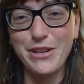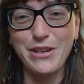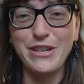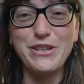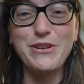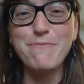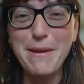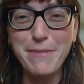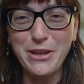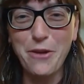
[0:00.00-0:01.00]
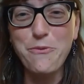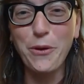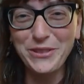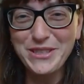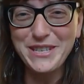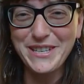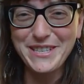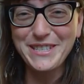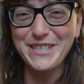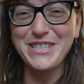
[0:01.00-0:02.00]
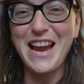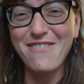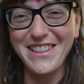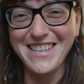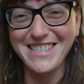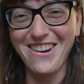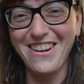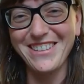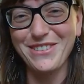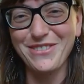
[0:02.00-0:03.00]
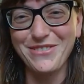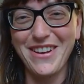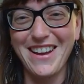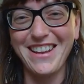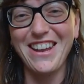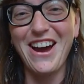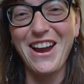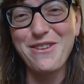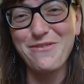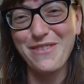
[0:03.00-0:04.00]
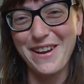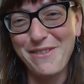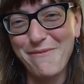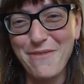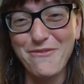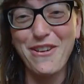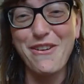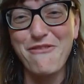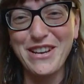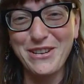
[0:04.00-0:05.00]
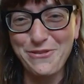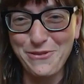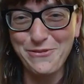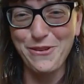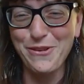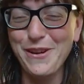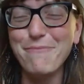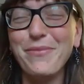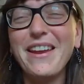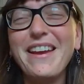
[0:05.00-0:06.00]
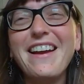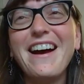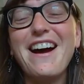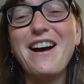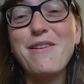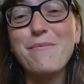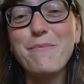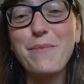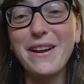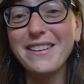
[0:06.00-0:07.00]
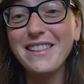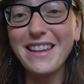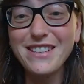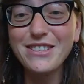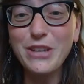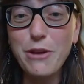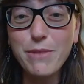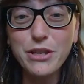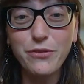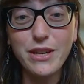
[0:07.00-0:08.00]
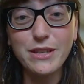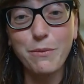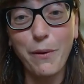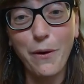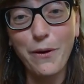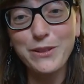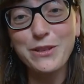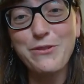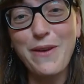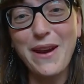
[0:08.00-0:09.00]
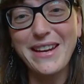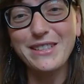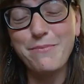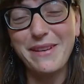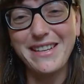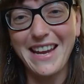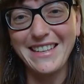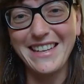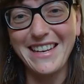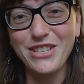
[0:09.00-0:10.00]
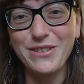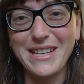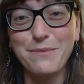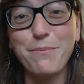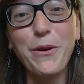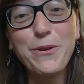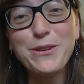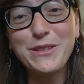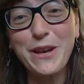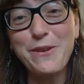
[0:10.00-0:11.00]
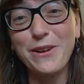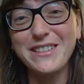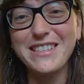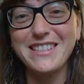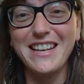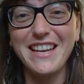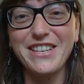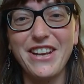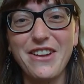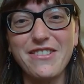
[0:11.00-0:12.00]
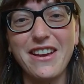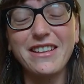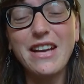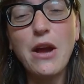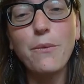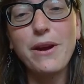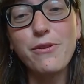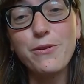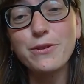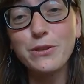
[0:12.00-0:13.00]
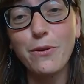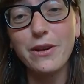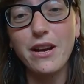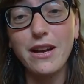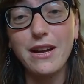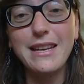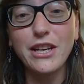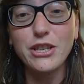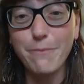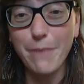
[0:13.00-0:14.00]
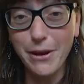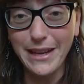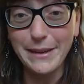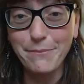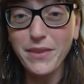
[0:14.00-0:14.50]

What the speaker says: you maybe don't want to share in this kind of live and very visual forum. But thanks so much for your support. Great to be gaining interest, but also wanted to let you know that we're also on a lecture remotely,